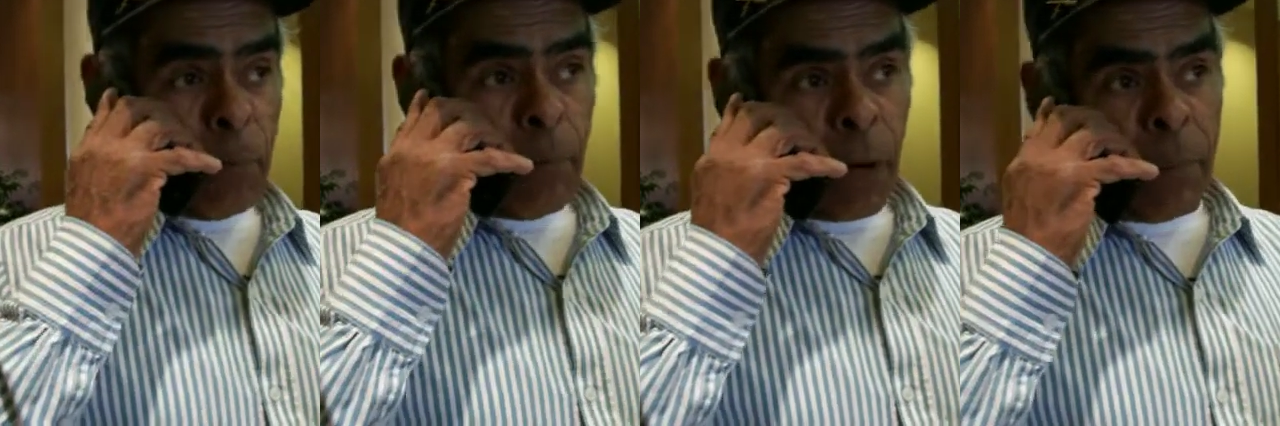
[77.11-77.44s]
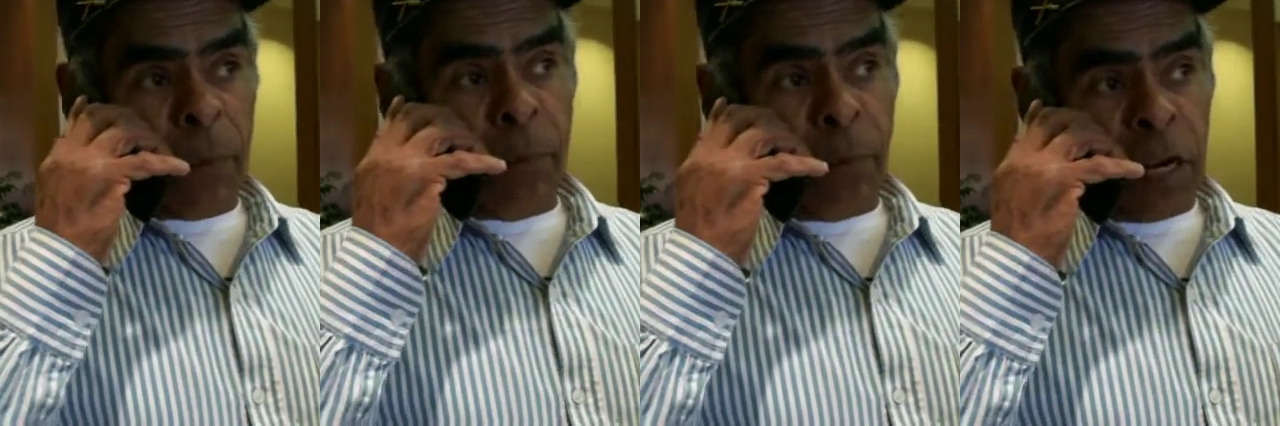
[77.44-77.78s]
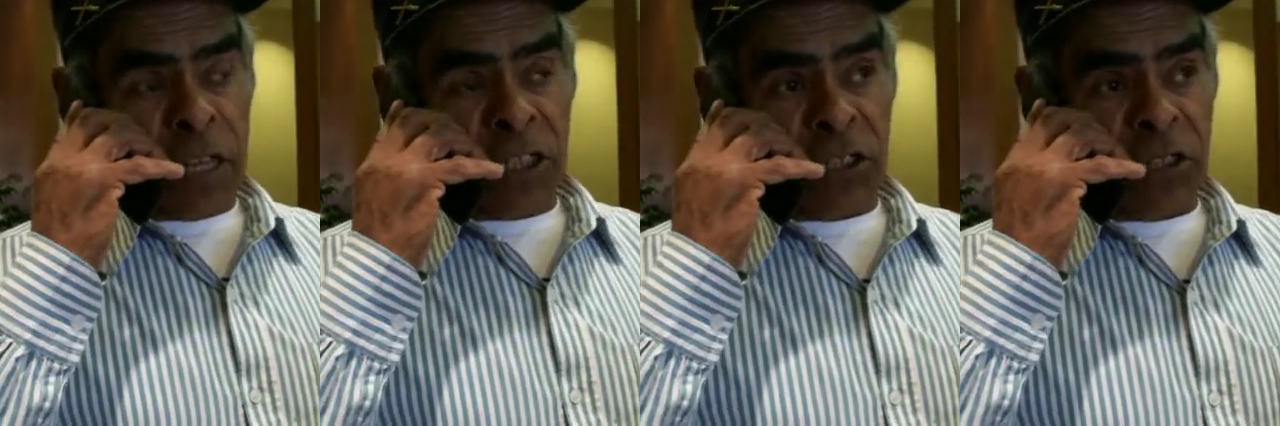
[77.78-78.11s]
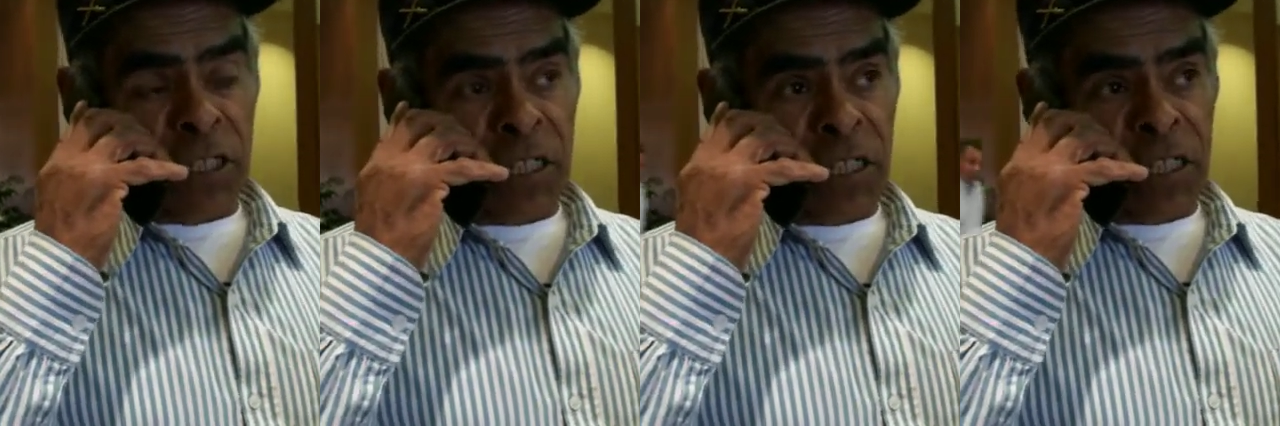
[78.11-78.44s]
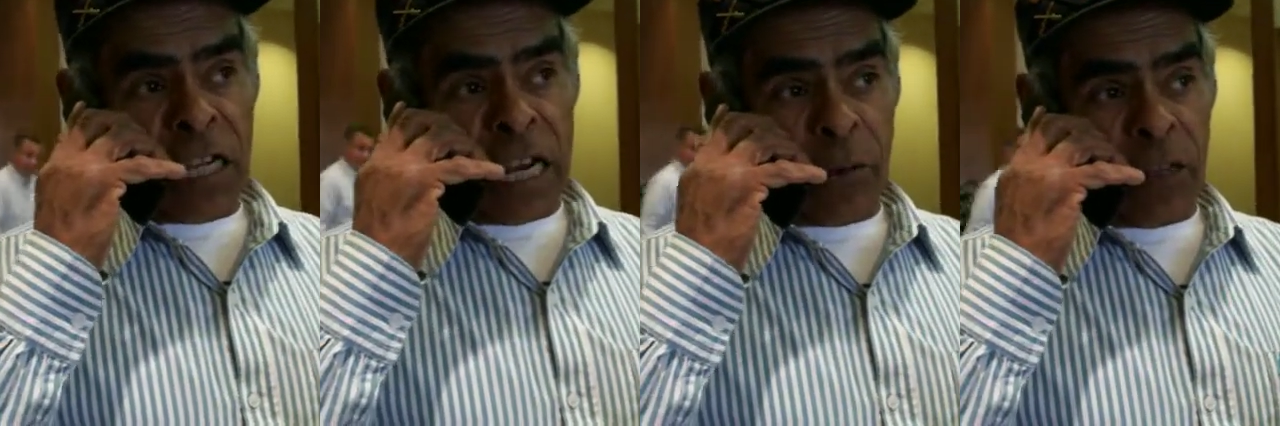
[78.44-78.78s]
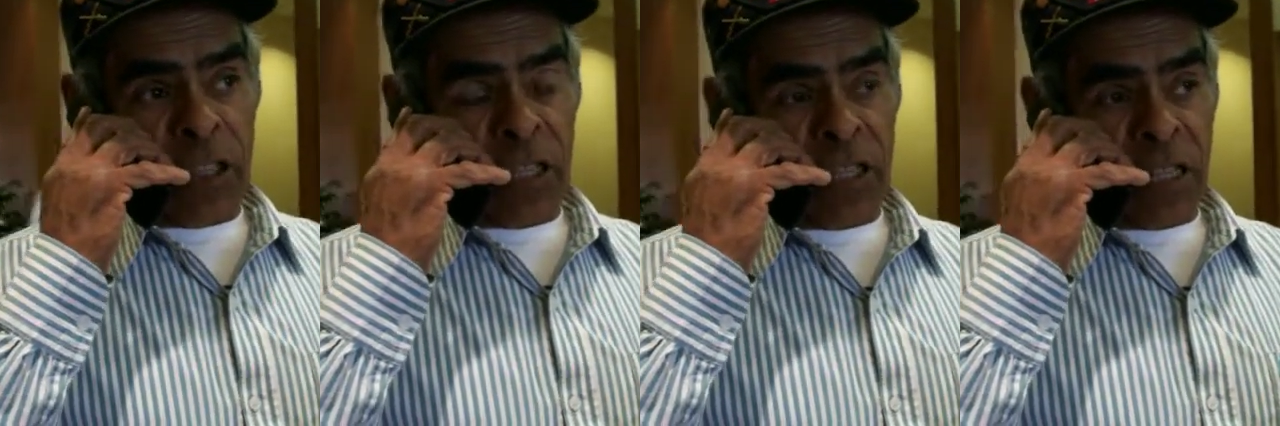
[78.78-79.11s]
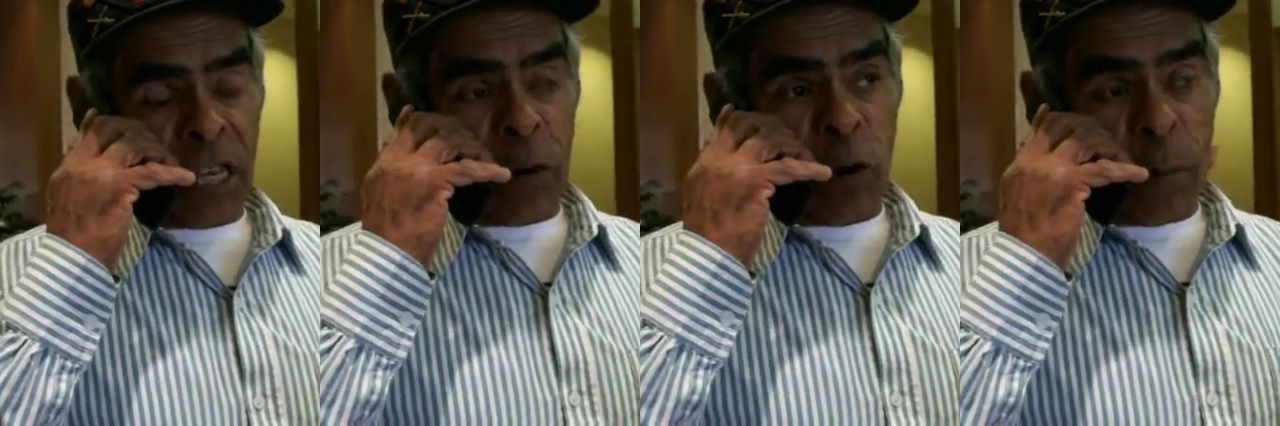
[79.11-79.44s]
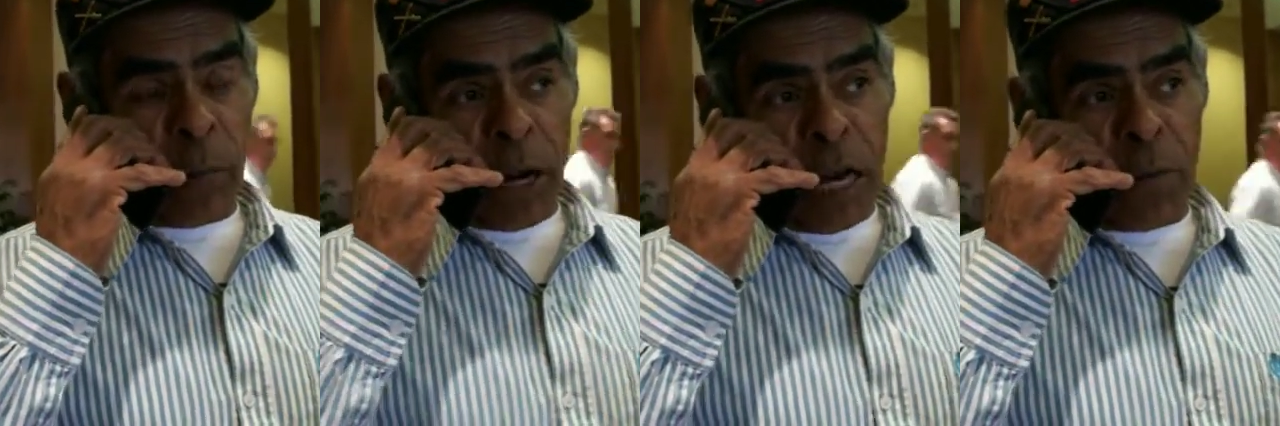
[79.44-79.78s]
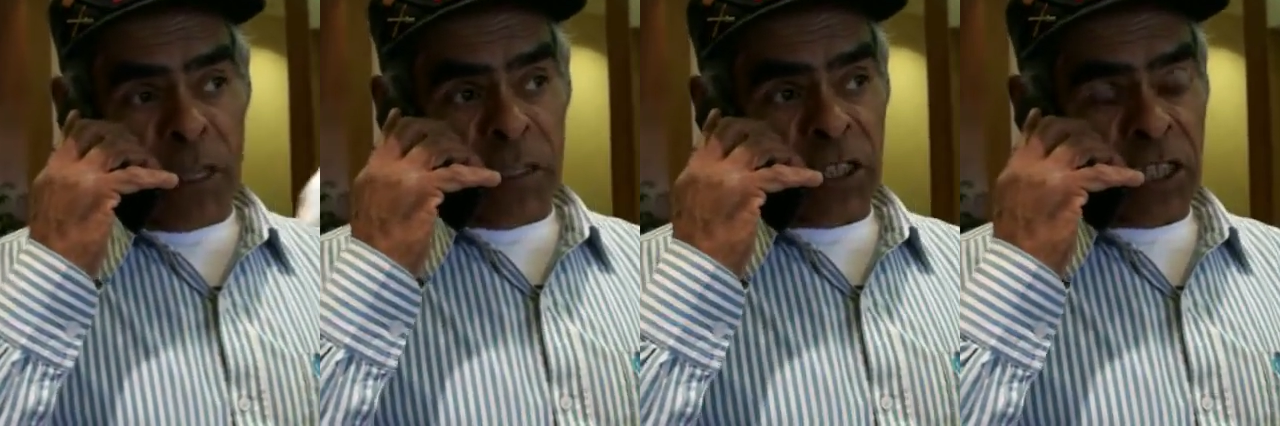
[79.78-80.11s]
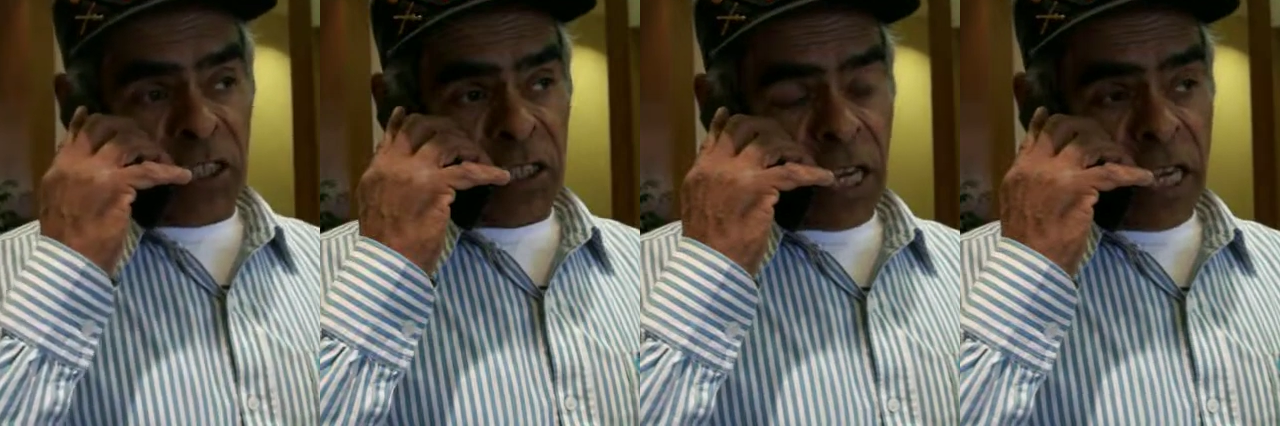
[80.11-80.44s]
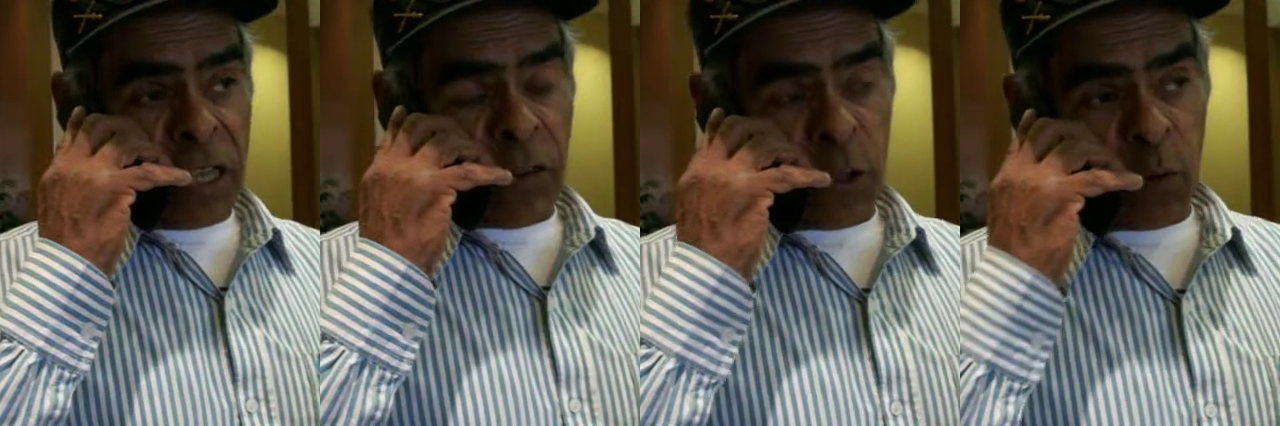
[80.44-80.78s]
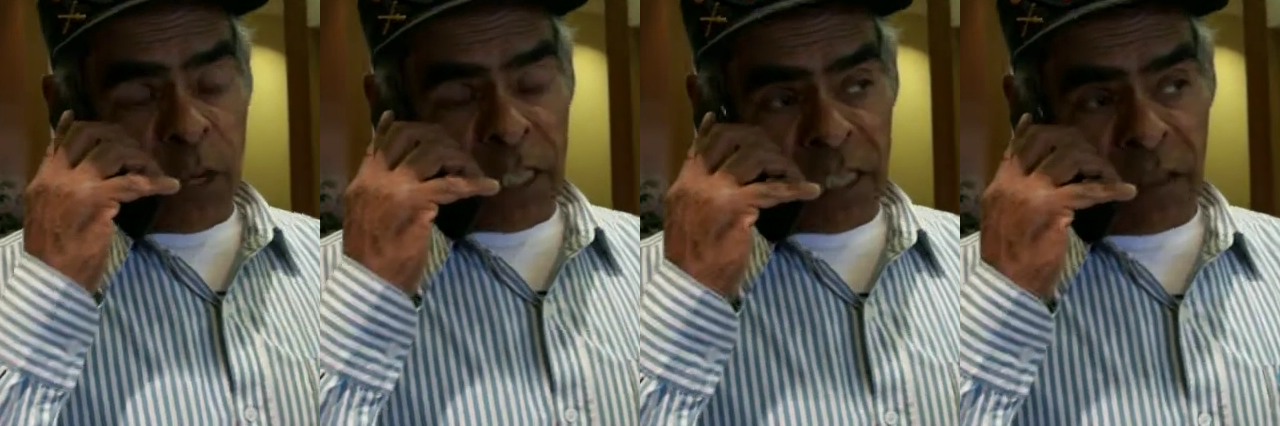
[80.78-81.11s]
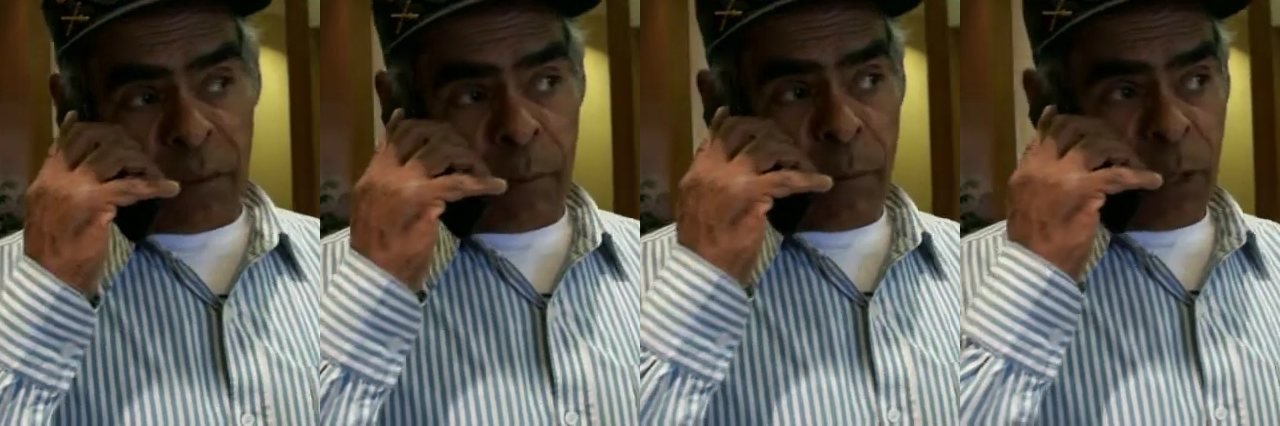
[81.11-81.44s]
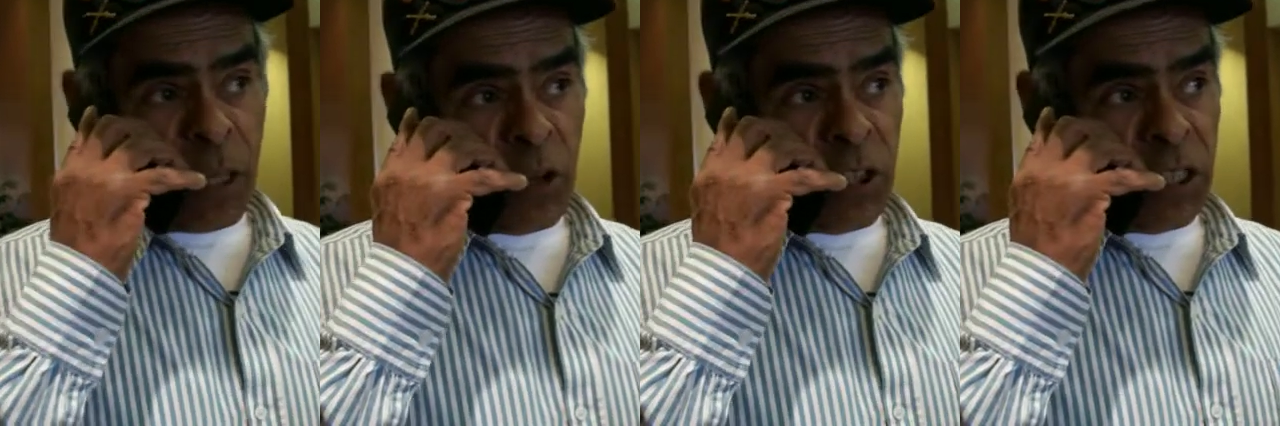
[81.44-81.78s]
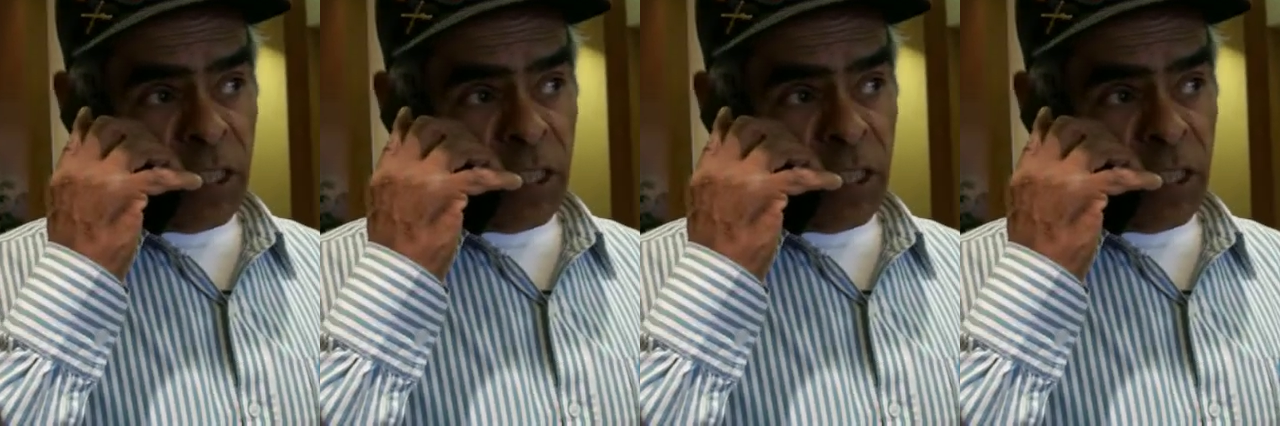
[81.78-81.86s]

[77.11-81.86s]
Barbara Boxer is a tyrant, just like Obama, just like the rest of them, Pelosi and